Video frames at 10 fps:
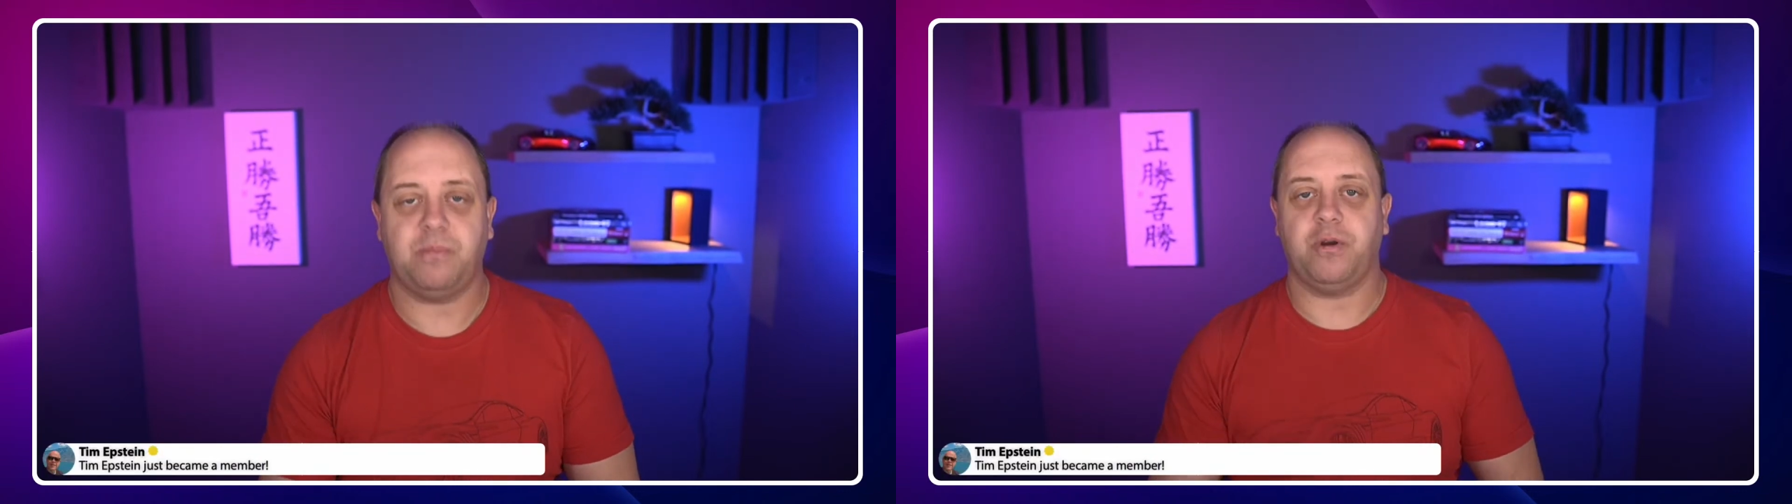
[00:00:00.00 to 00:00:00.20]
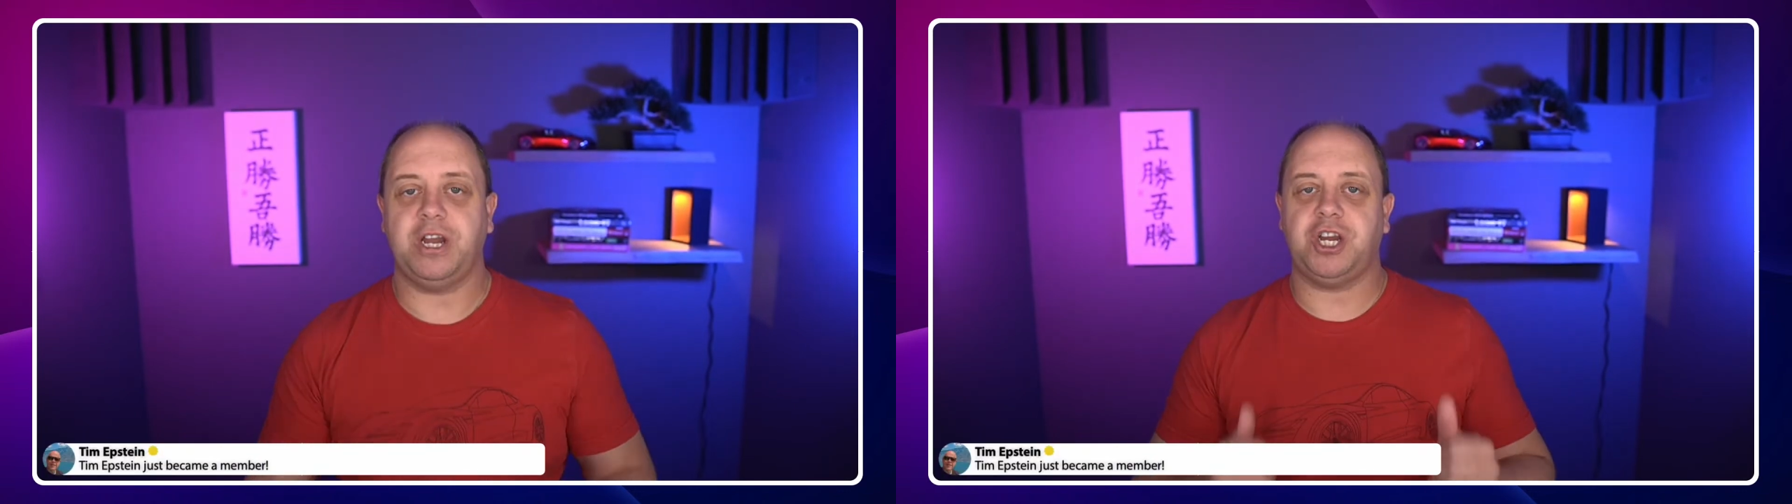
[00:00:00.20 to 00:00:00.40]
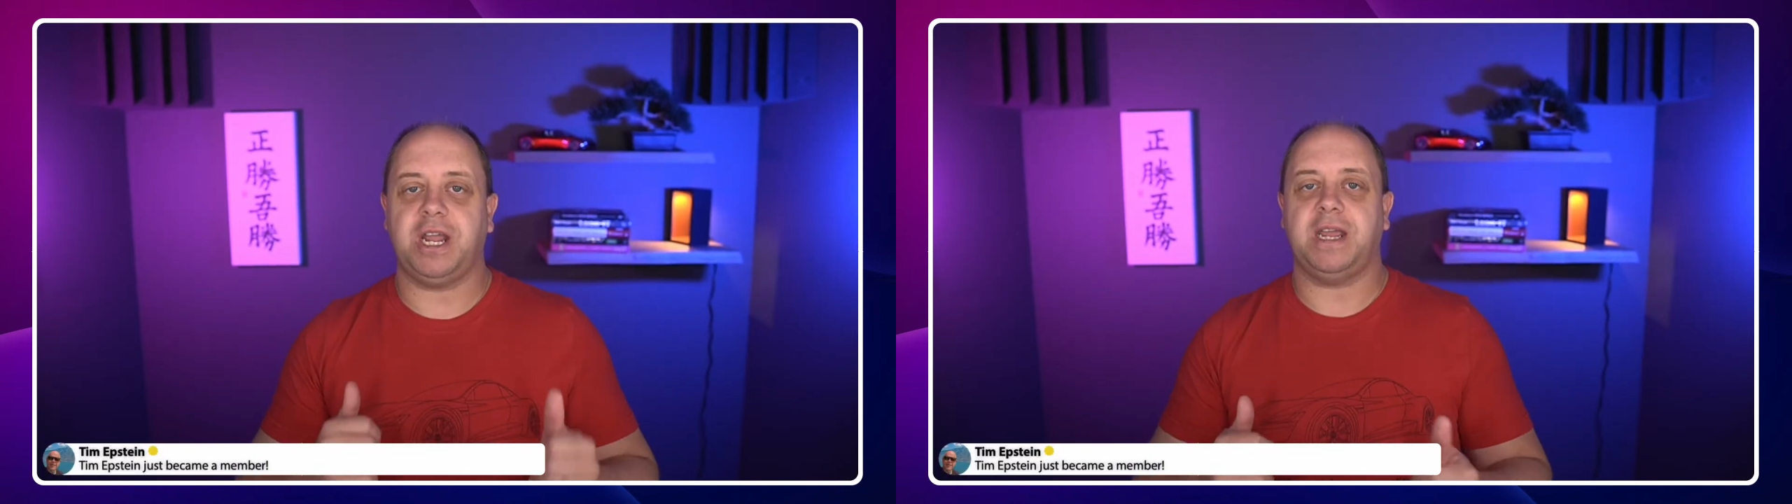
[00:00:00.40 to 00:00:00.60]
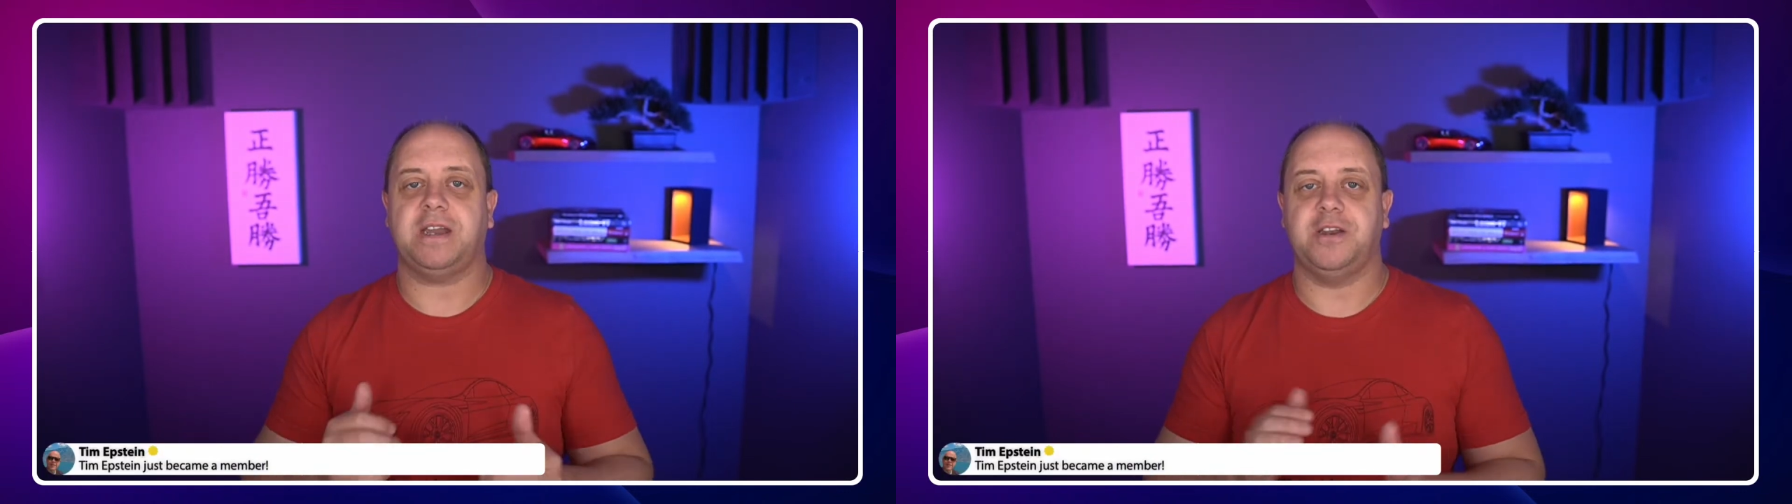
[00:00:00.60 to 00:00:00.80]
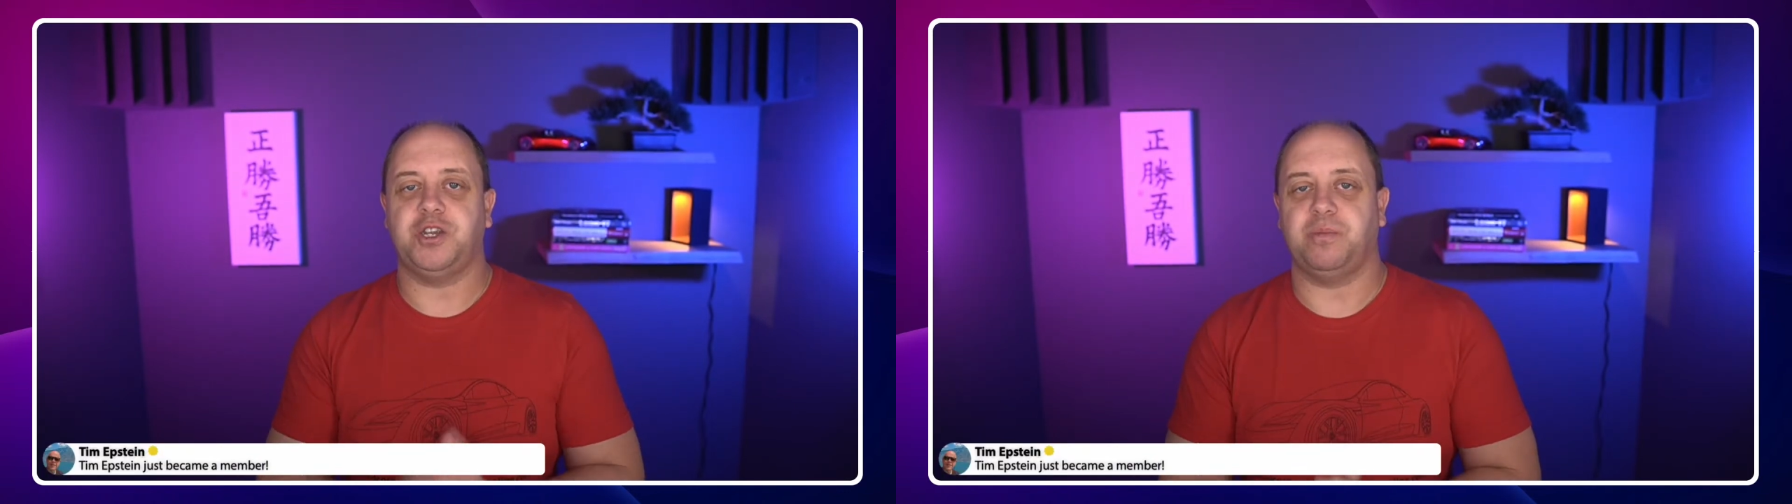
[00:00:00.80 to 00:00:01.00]

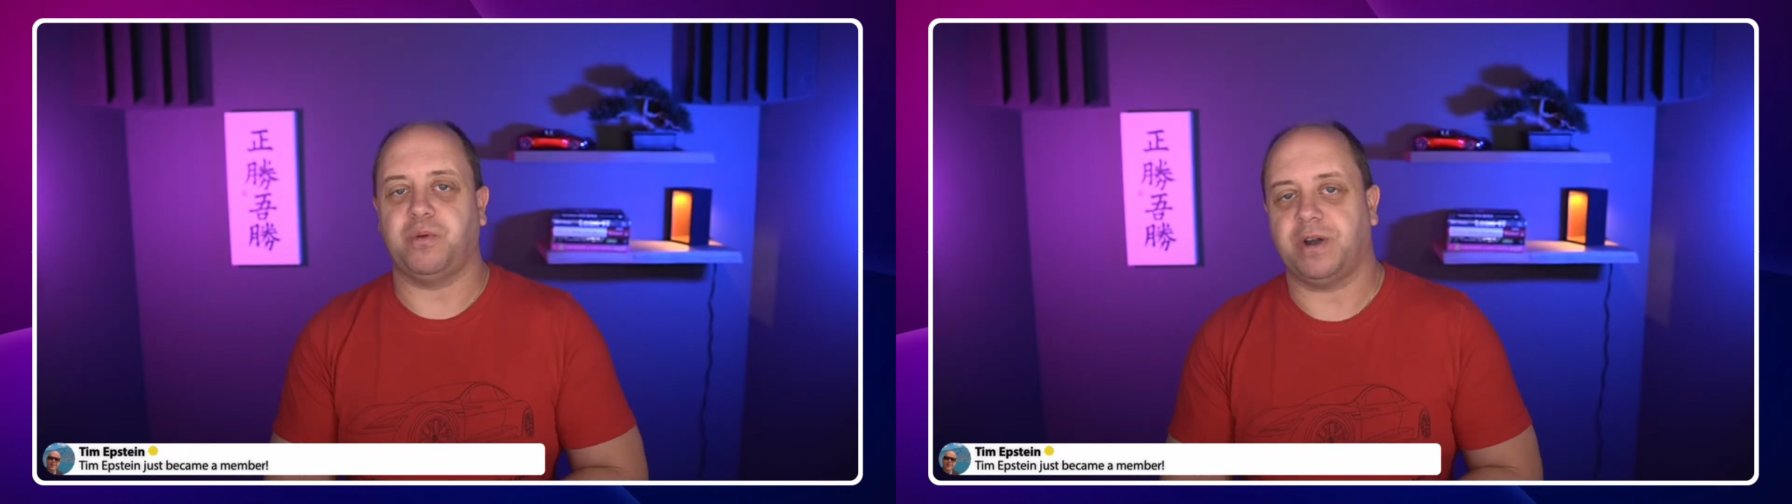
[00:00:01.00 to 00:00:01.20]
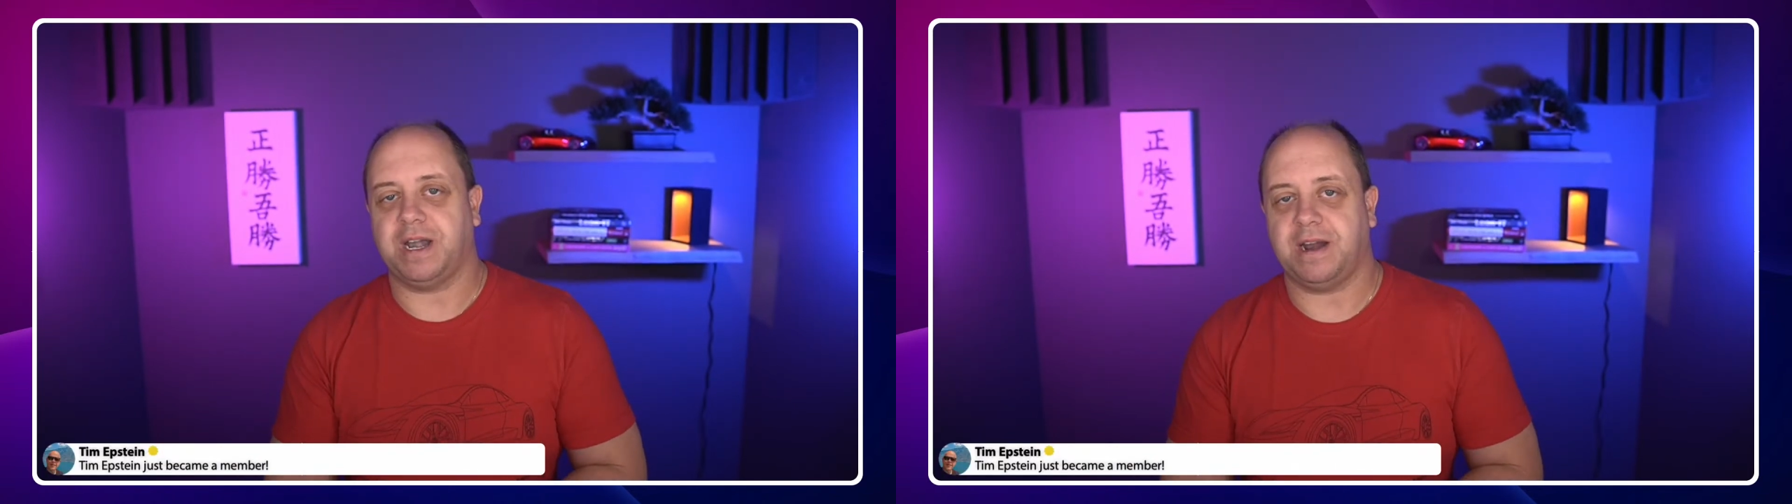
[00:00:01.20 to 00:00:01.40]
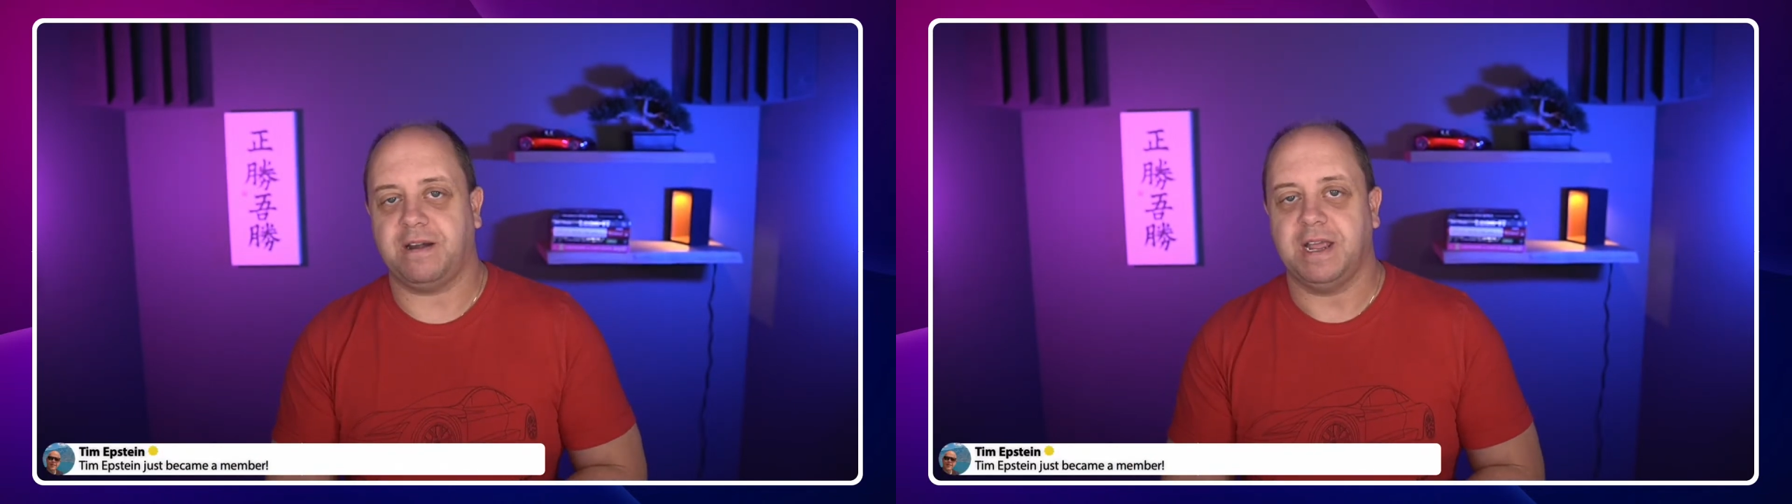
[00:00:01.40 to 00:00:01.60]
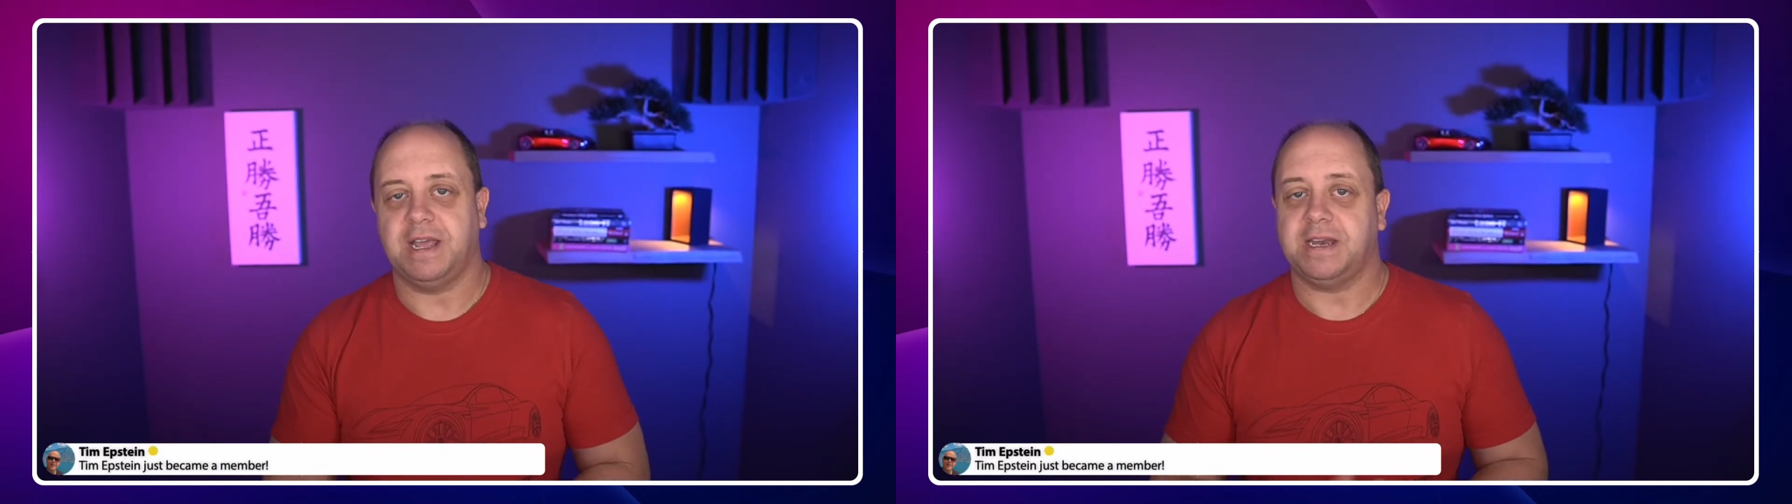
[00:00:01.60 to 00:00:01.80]
appreciate the support there.